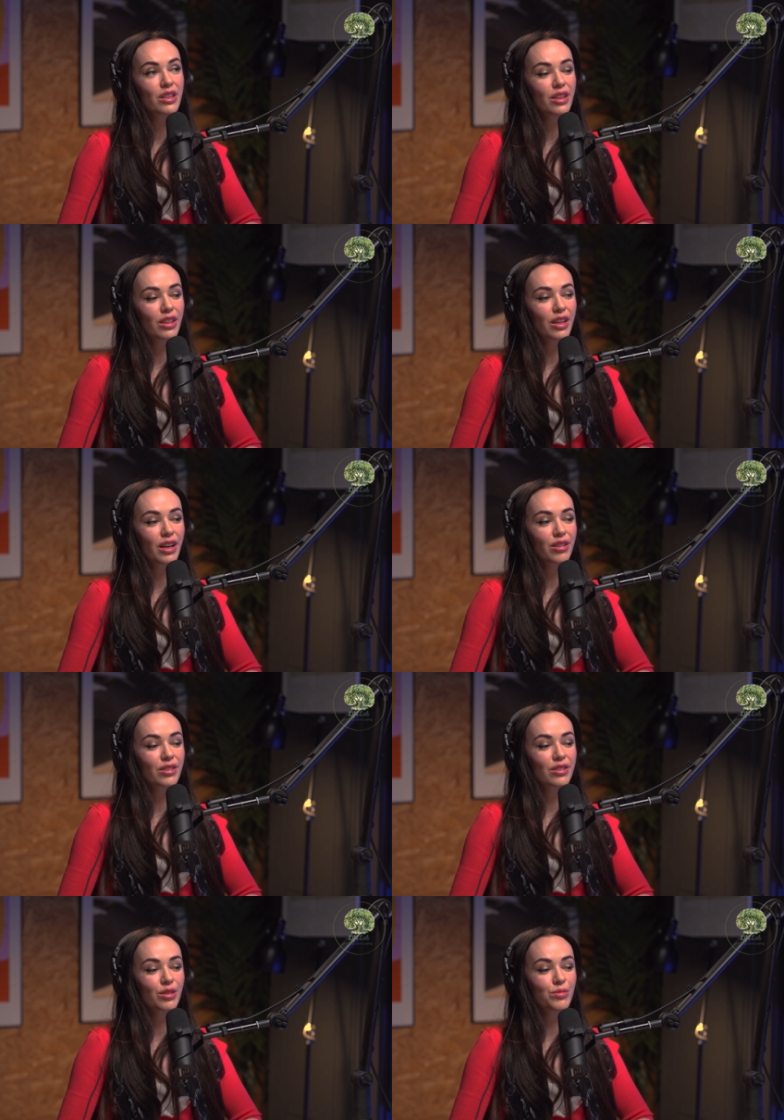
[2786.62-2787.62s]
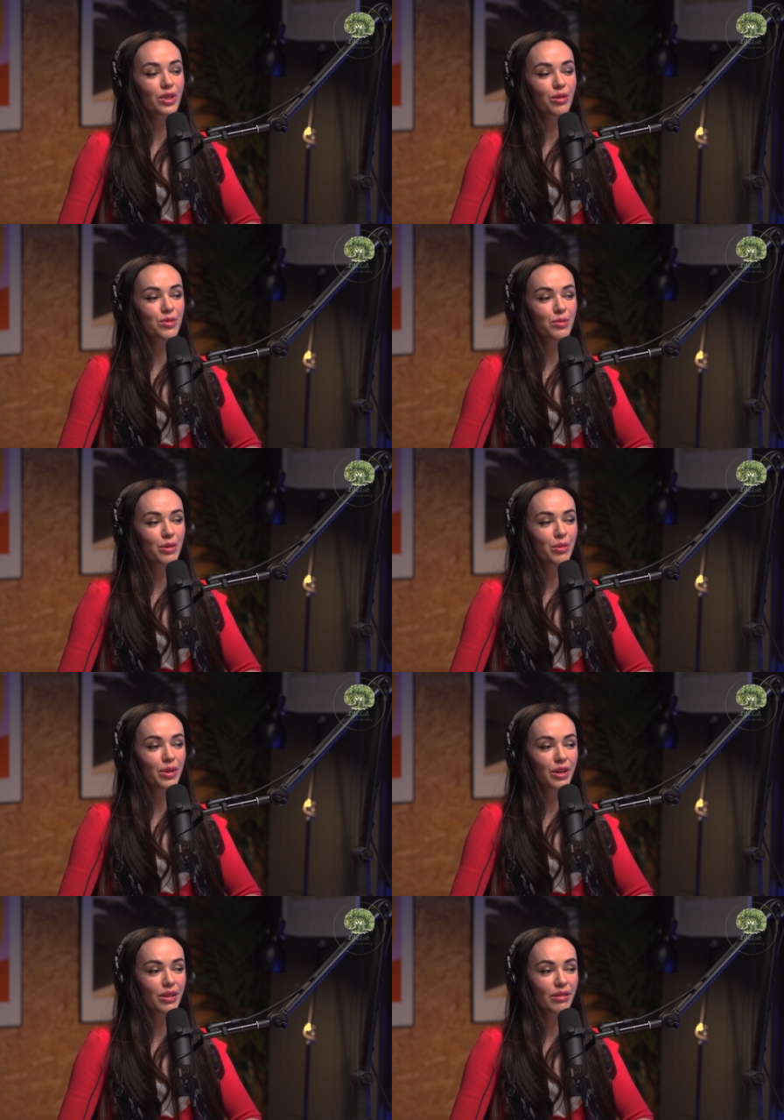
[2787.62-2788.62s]
that they sometimes
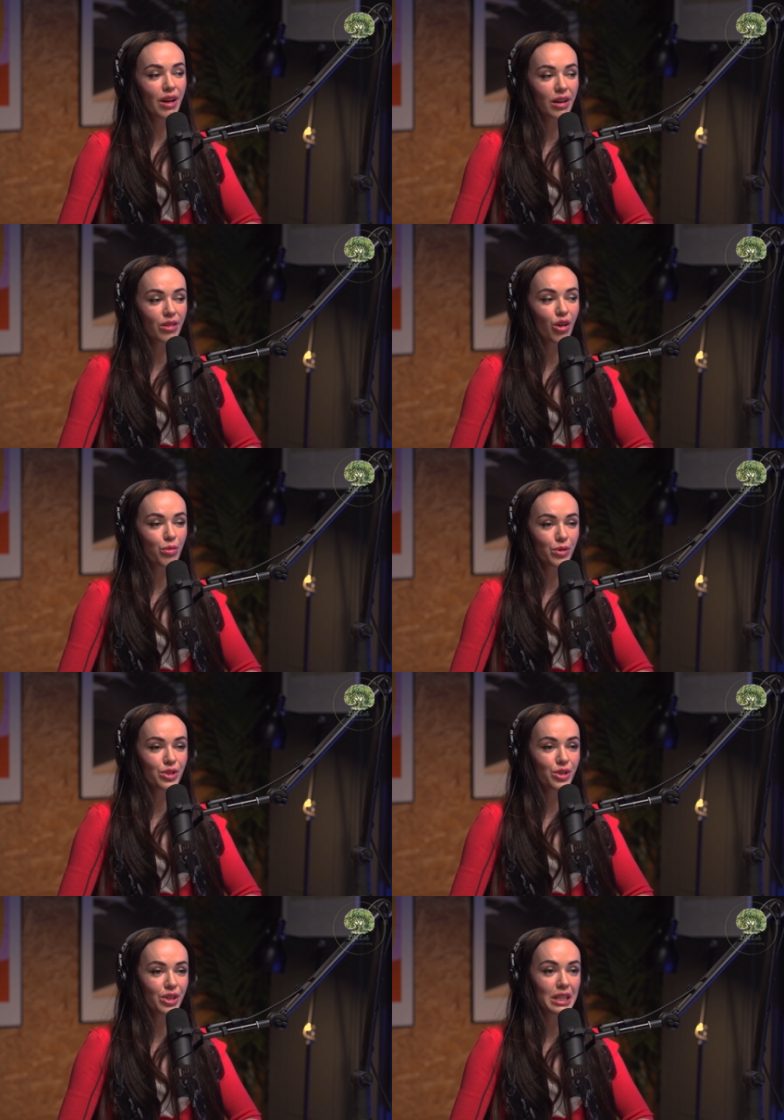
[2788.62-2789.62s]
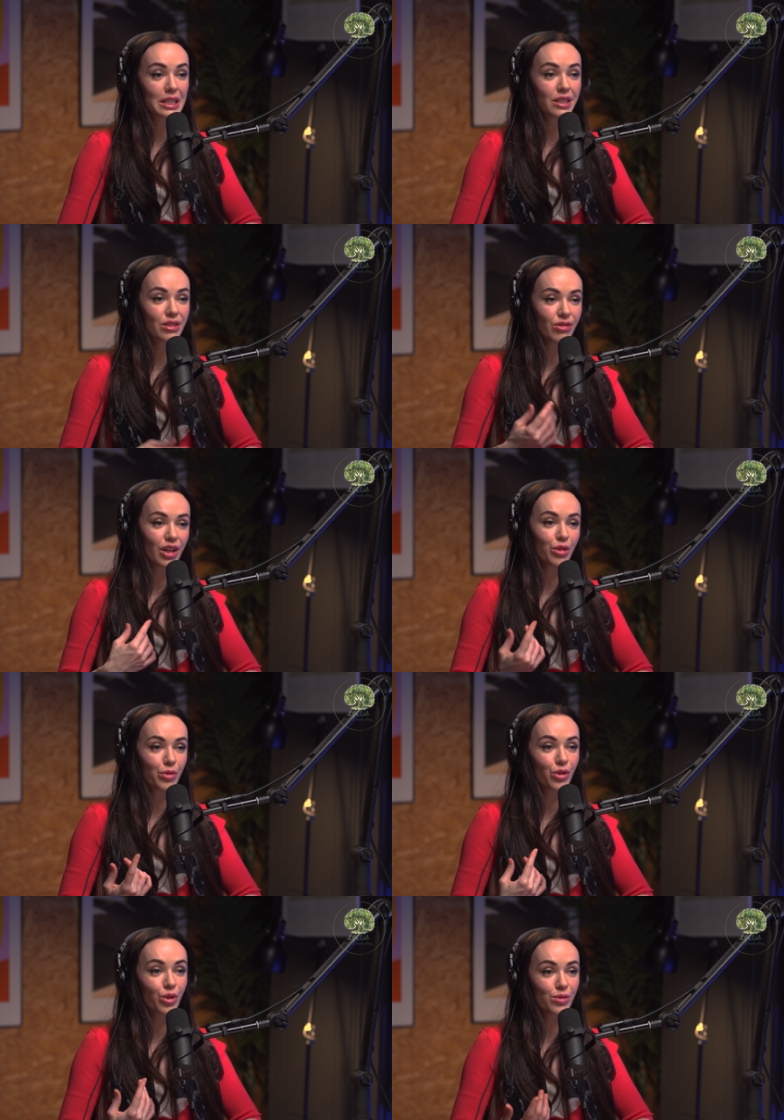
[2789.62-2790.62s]
maybe lack the opportunity to develop
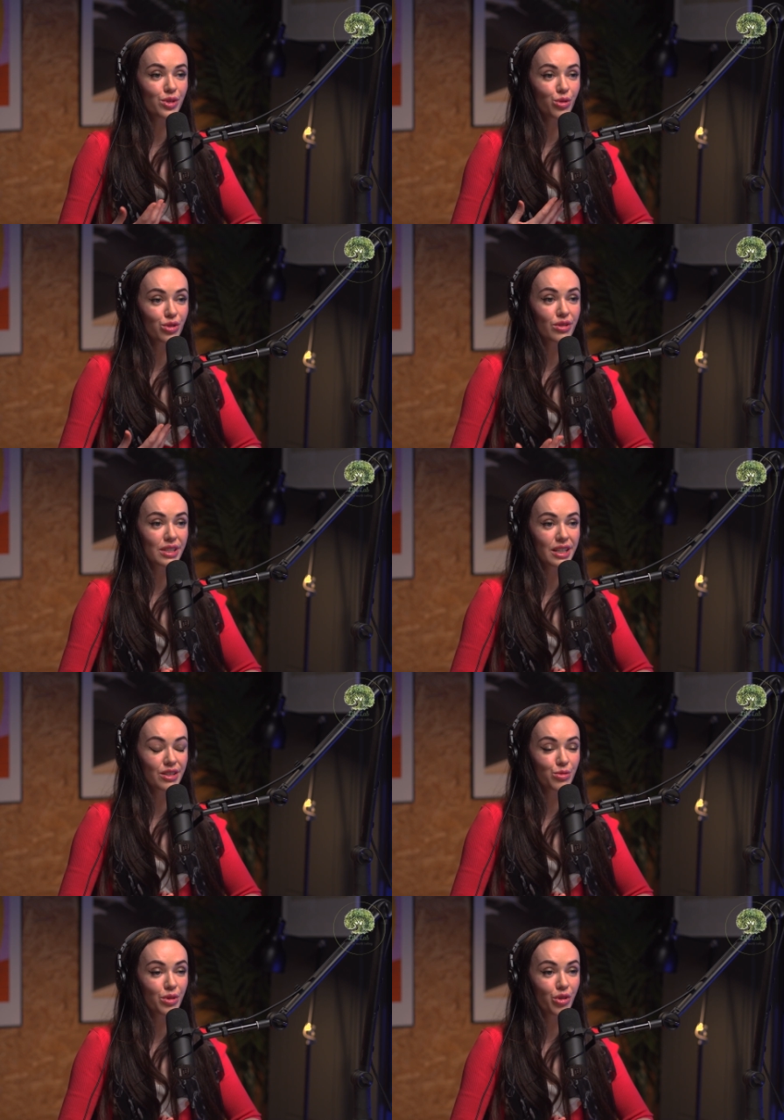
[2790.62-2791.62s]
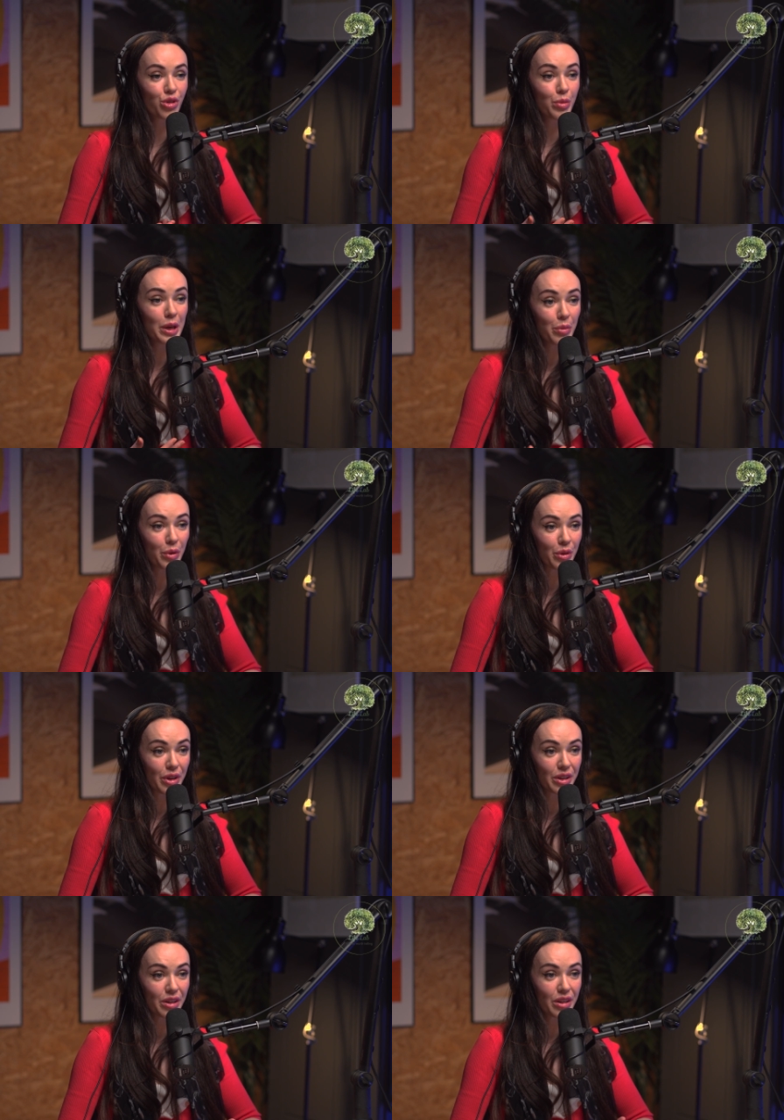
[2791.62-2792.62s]
their own social skills with other people
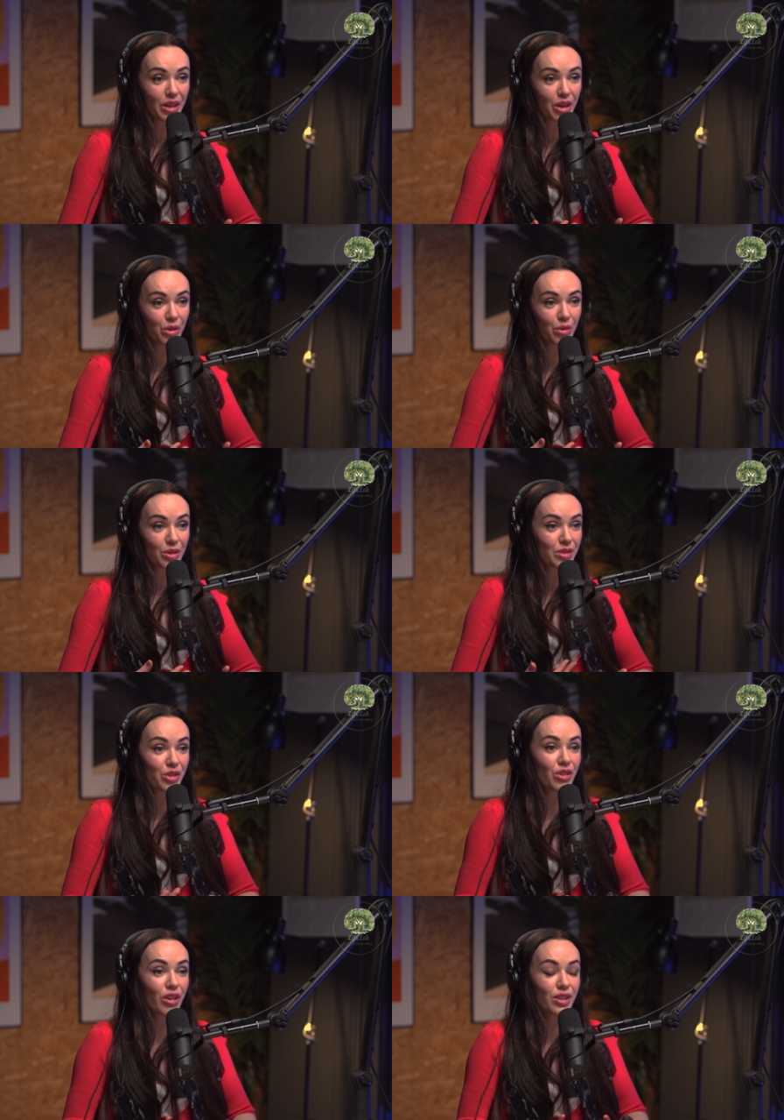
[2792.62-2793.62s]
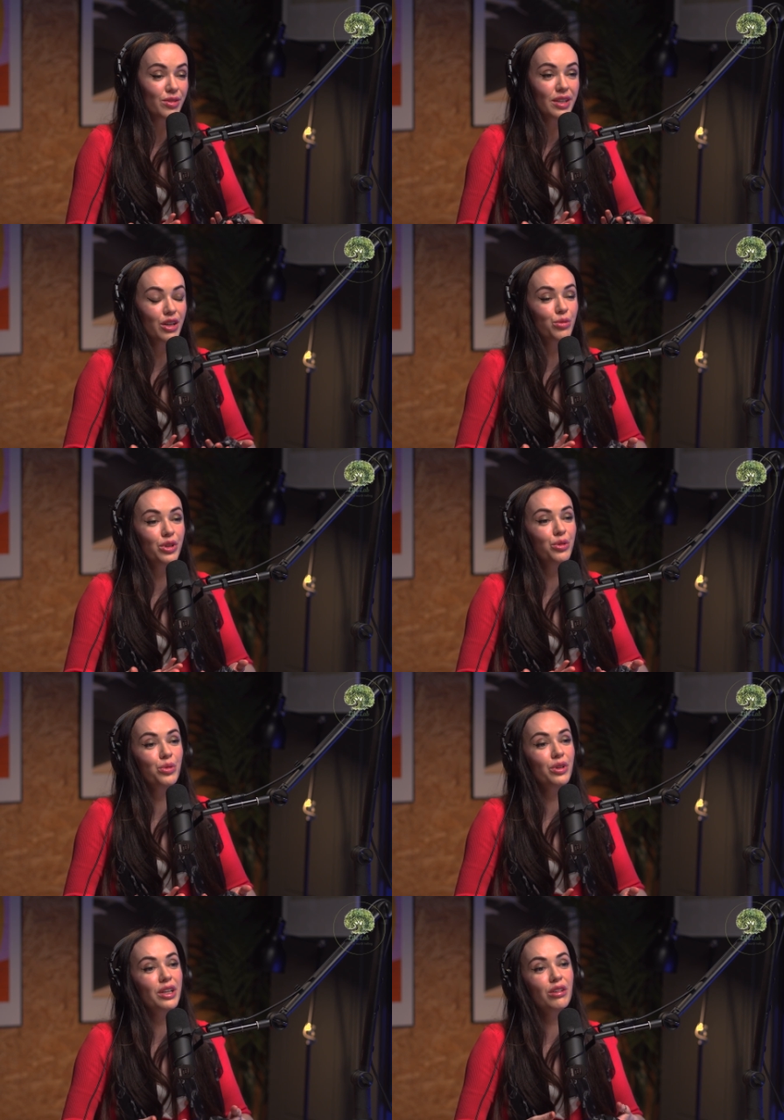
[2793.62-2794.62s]
and you know because they're like you said when you
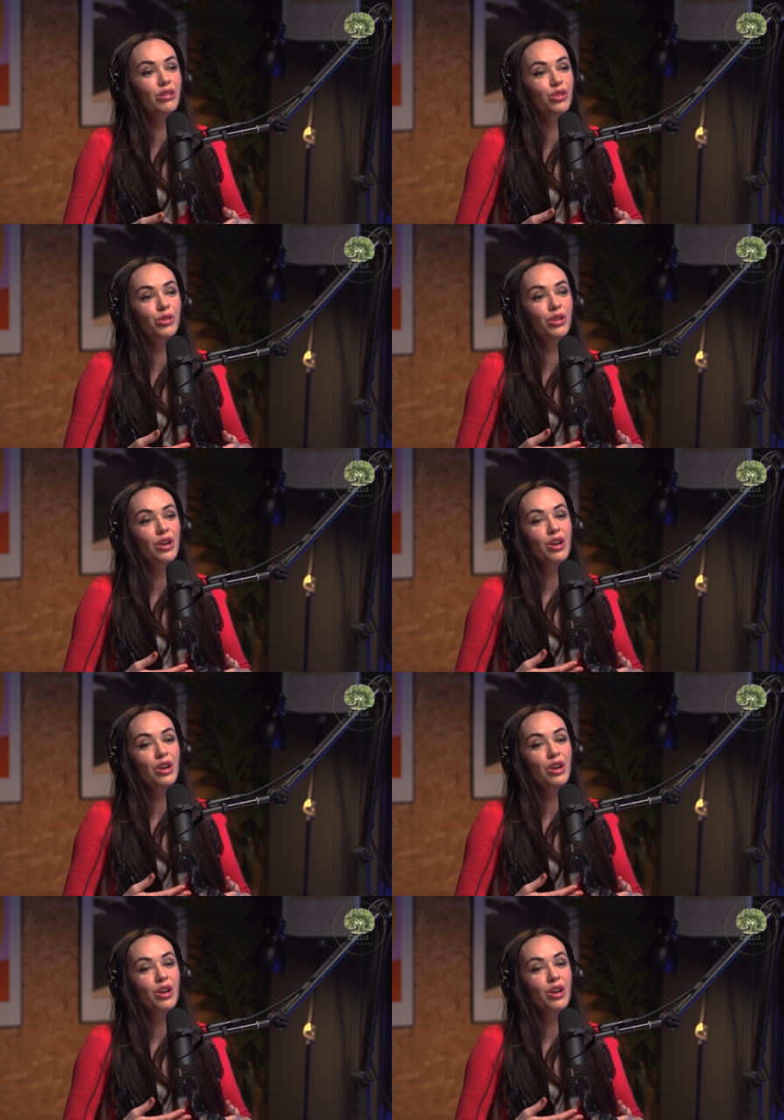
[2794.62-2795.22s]
were little or